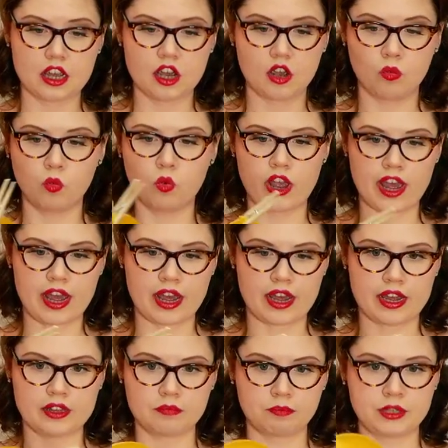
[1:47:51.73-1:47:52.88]
where
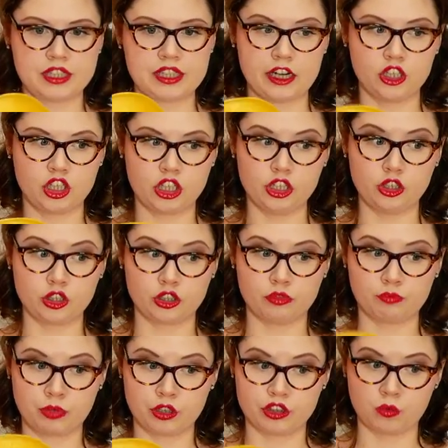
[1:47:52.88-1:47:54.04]
potentially you could
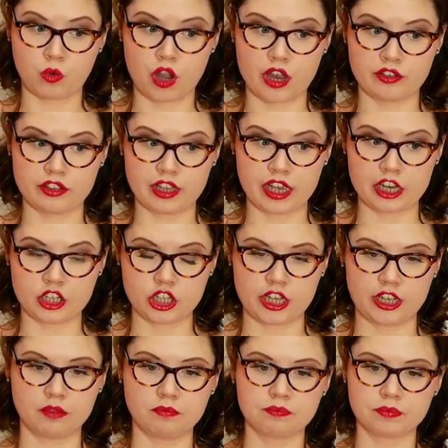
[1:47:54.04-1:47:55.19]
put the wire in the edge
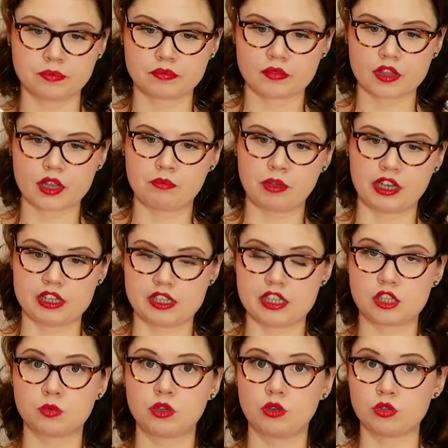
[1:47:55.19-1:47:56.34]
here, because this
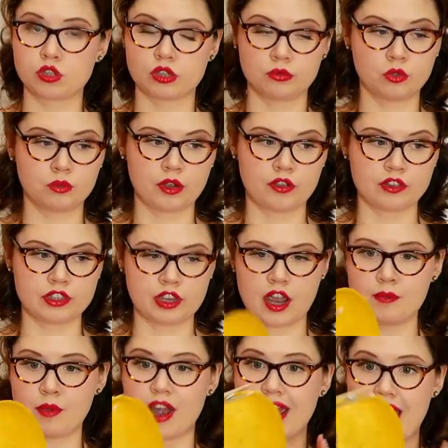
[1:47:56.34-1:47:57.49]
will also warp over time.
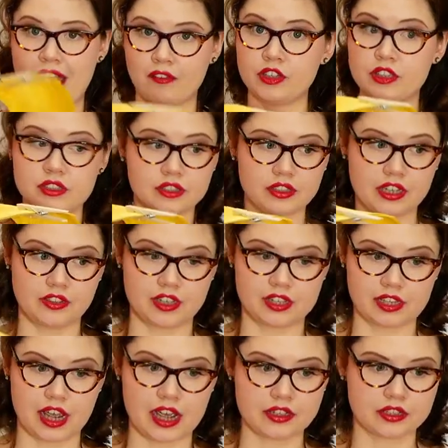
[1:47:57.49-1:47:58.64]
I haven't in this
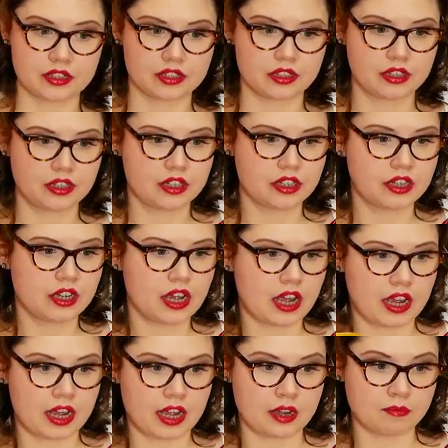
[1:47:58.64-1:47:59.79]
hat. Hi